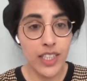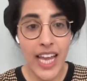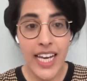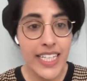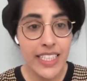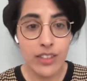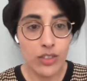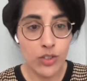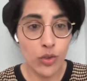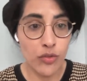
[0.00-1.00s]
any
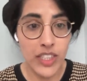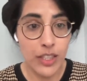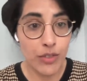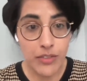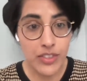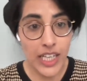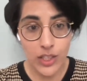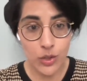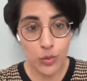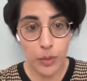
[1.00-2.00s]
sort of degree of
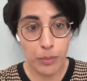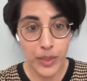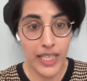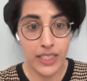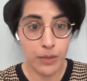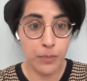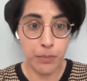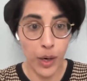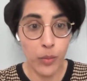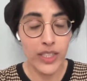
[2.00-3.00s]
sanctions were placed
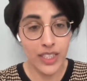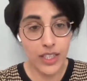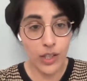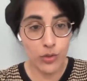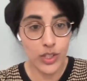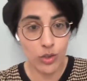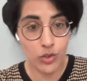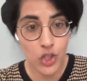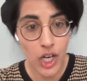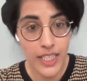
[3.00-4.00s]
by Western countries on
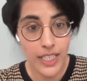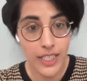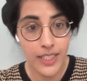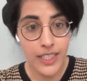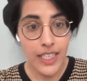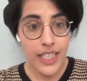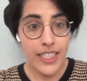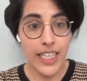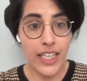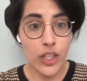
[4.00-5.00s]
China,
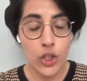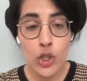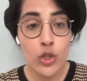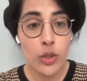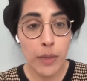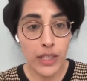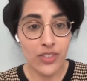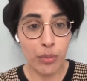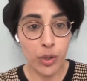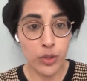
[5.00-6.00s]
then huge amounts
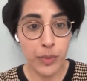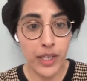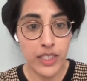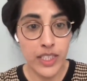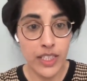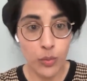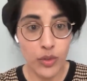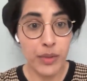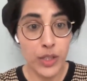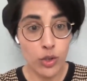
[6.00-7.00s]
of prosperity that
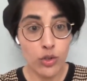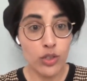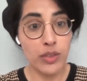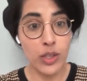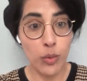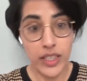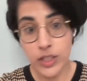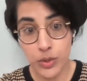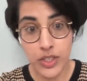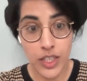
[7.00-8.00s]
we've been used to in the
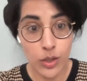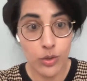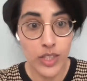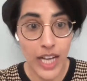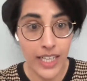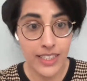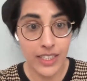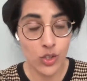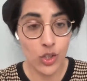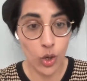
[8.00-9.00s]
West, which includes
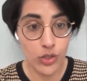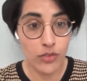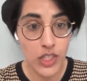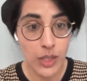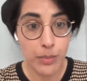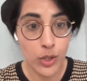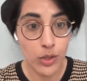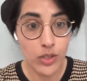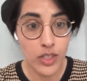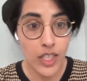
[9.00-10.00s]
access to lots of cheap
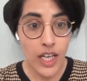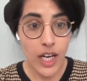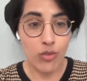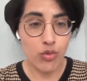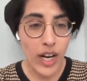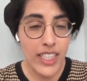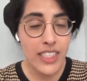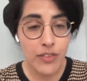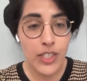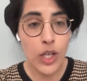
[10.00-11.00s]
goods, a
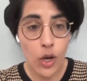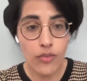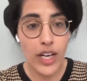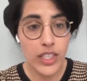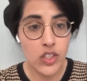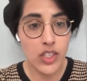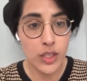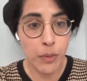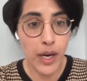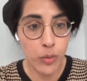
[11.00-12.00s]
relatively low inflation
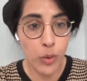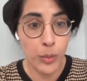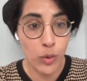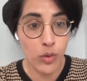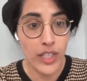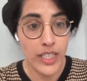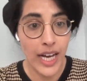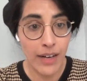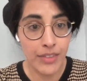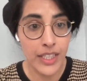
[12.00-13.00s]
despite what we're already
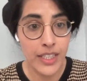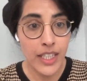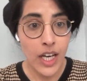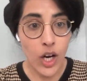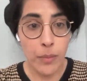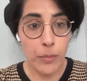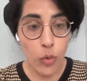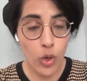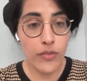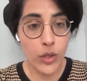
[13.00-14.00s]
having, um,
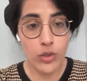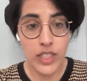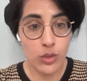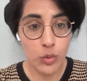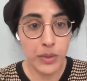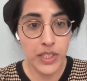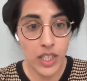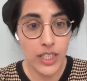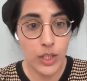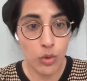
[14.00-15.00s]
all of those things would be
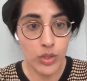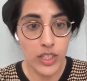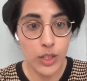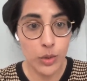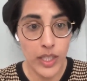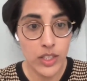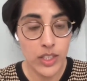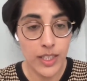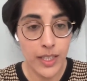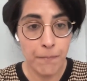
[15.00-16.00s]
suddenly called into
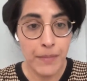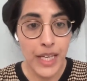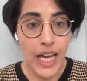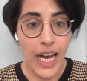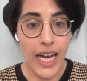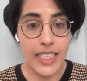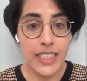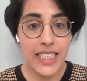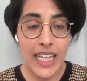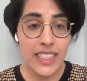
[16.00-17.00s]
question.
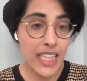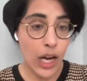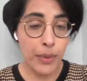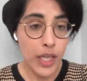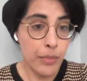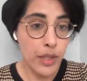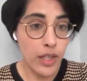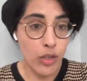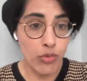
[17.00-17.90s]
And that's now become a, a,